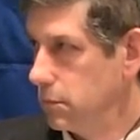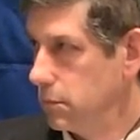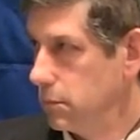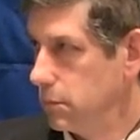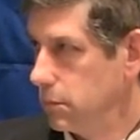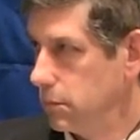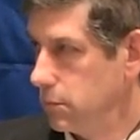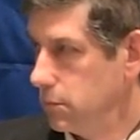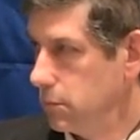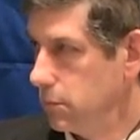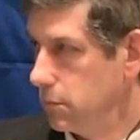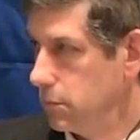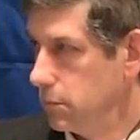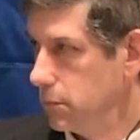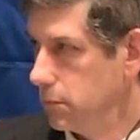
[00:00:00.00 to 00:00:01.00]

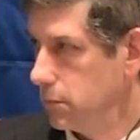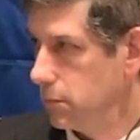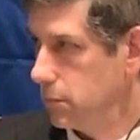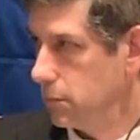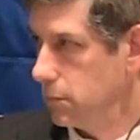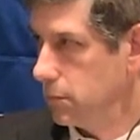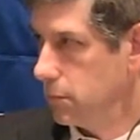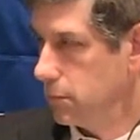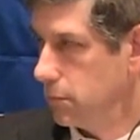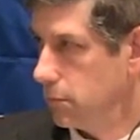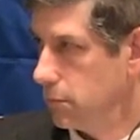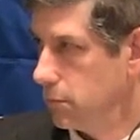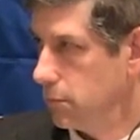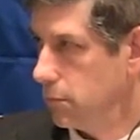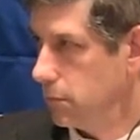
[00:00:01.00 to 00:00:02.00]

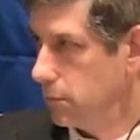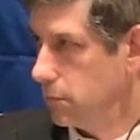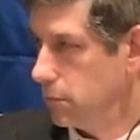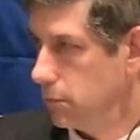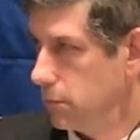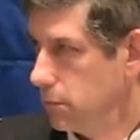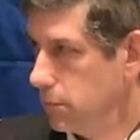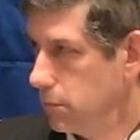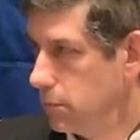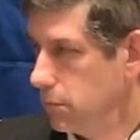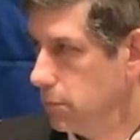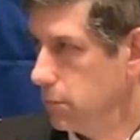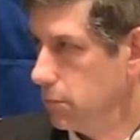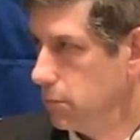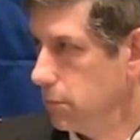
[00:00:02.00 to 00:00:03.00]

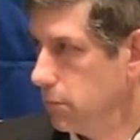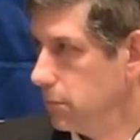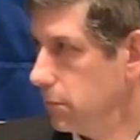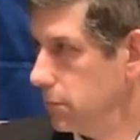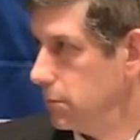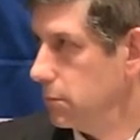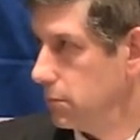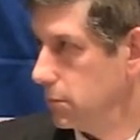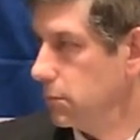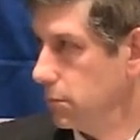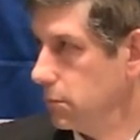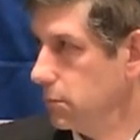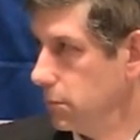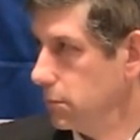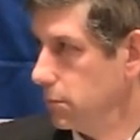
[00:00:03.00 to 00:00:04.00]

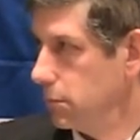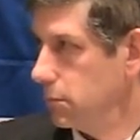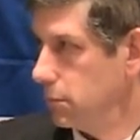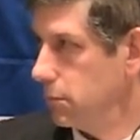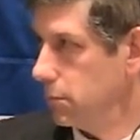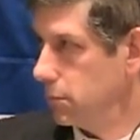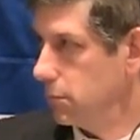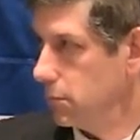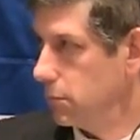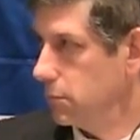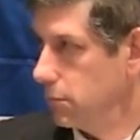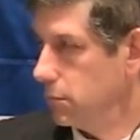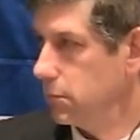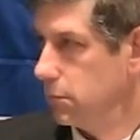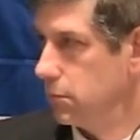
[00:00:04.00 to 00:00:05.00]

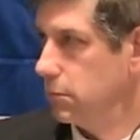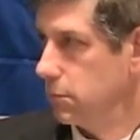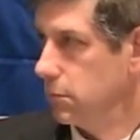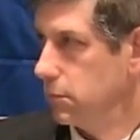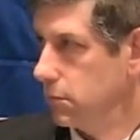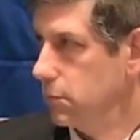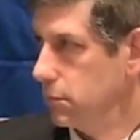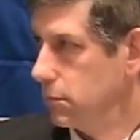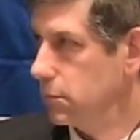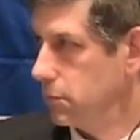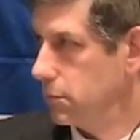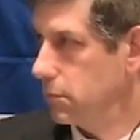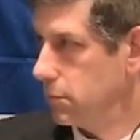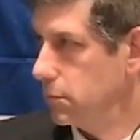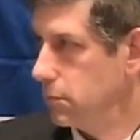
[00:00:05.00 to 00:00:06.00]

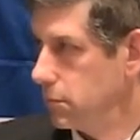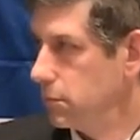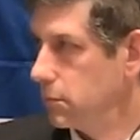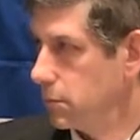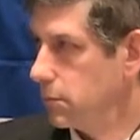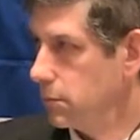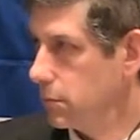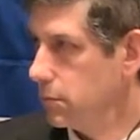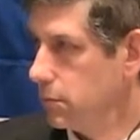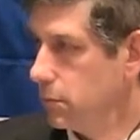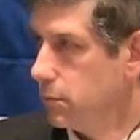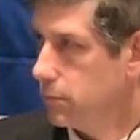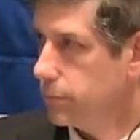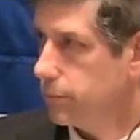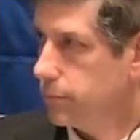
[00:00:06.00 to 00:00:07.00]

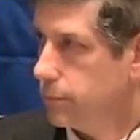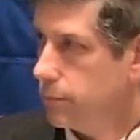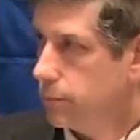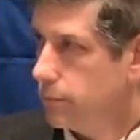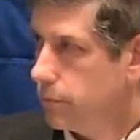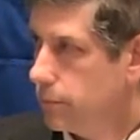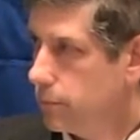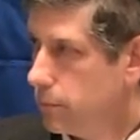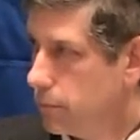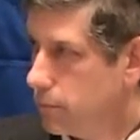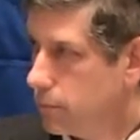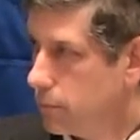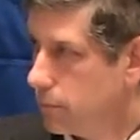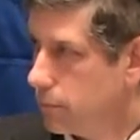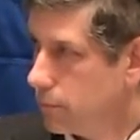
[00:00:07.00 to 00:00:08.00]
(not speaking)